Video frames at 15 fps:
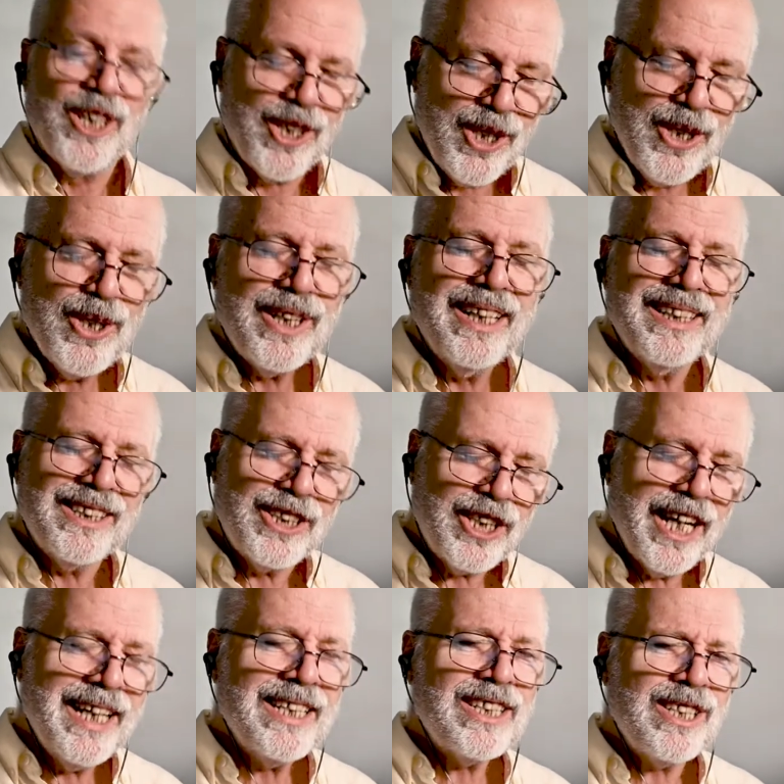You can
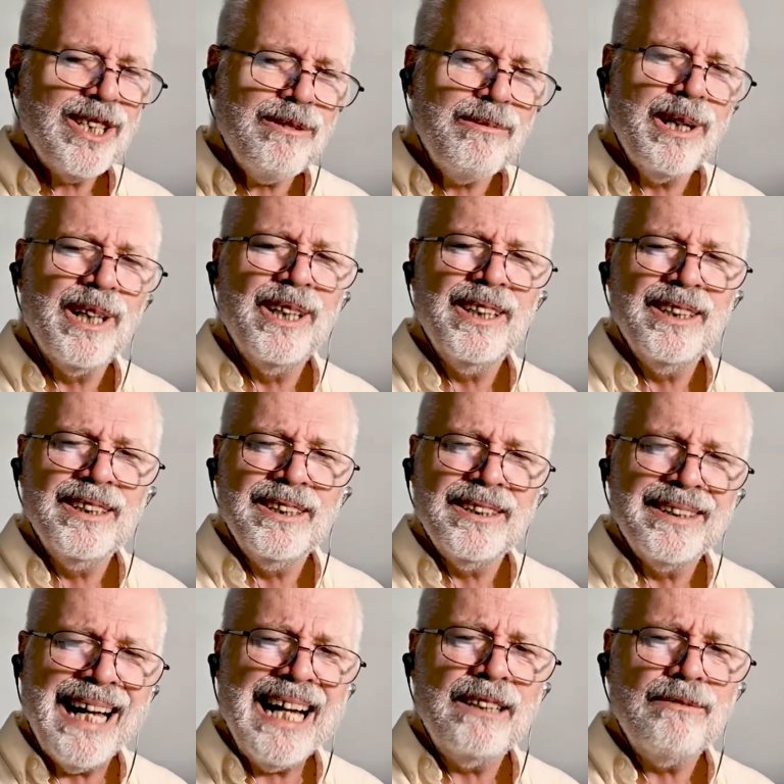change the
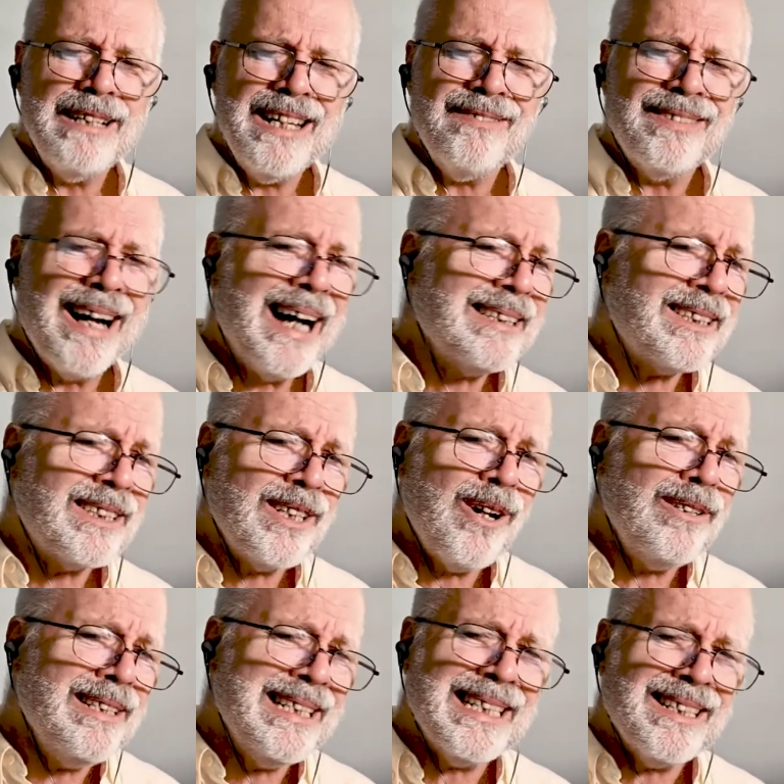world, and we've got
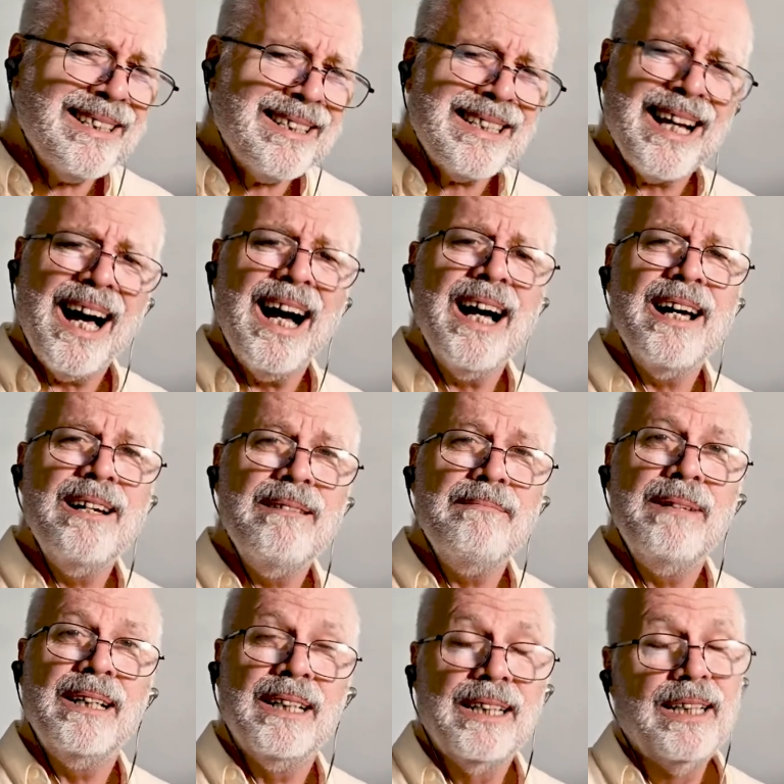so little time
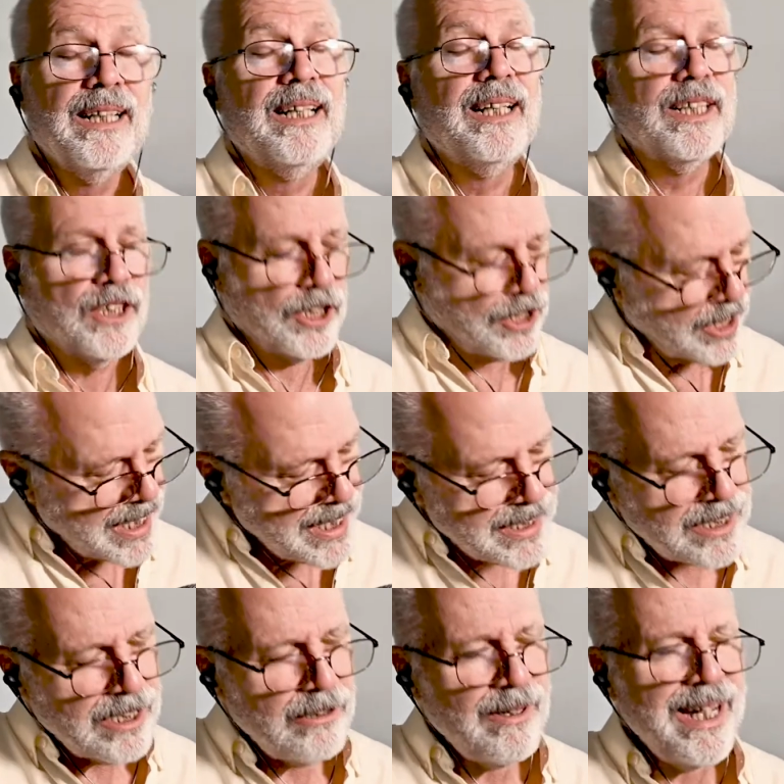to
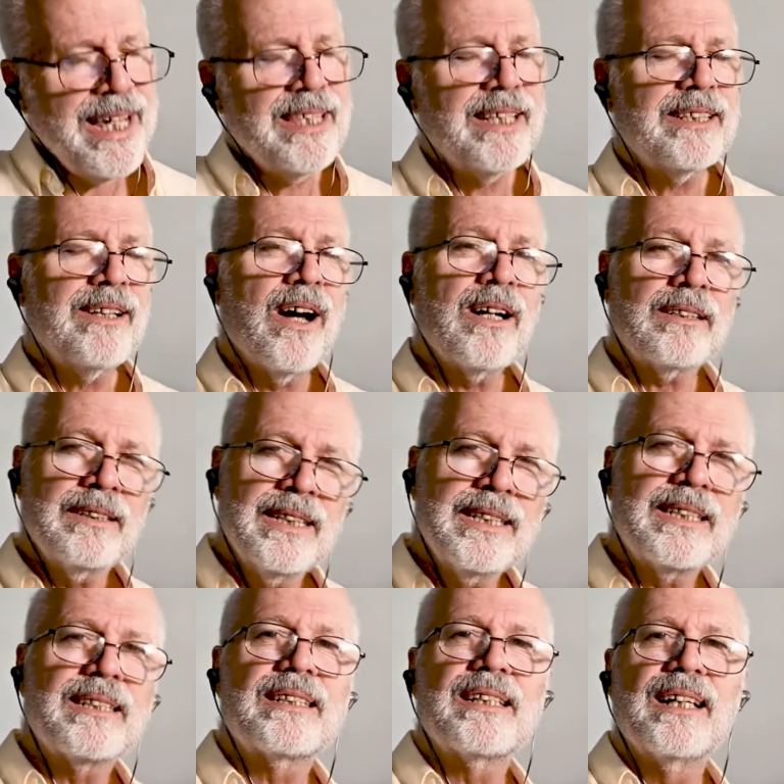chase away the
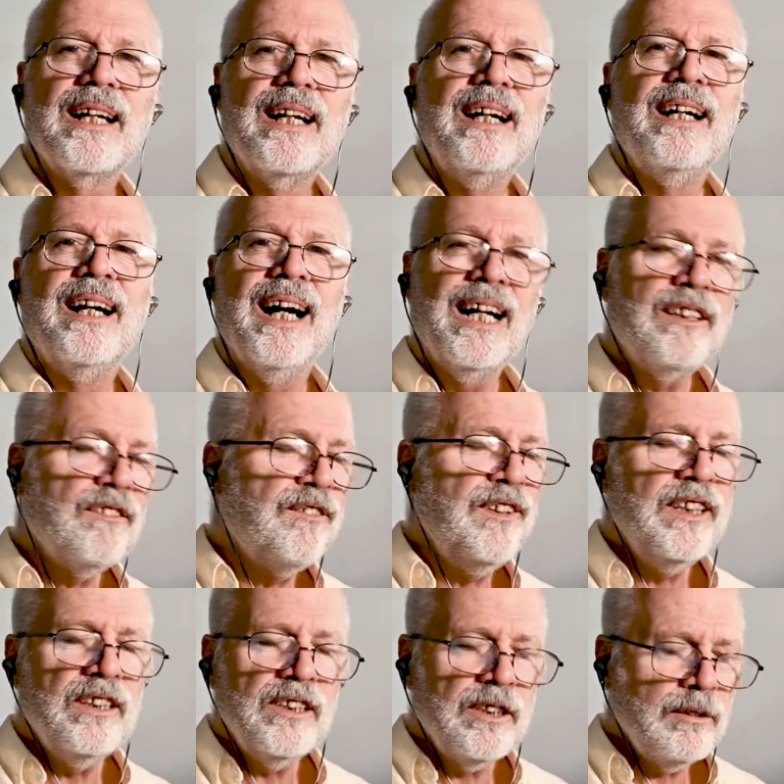darkness and
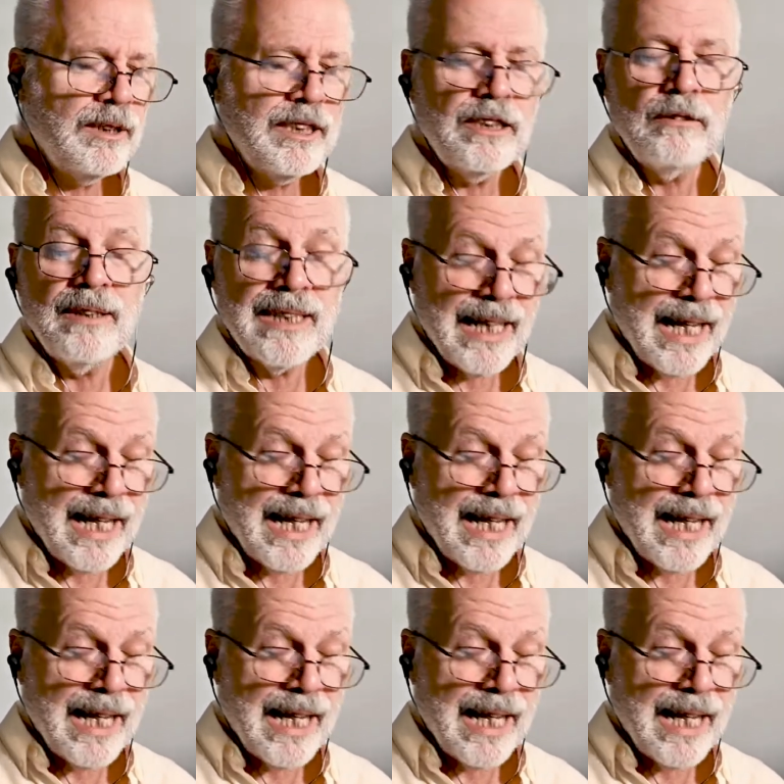fill the world with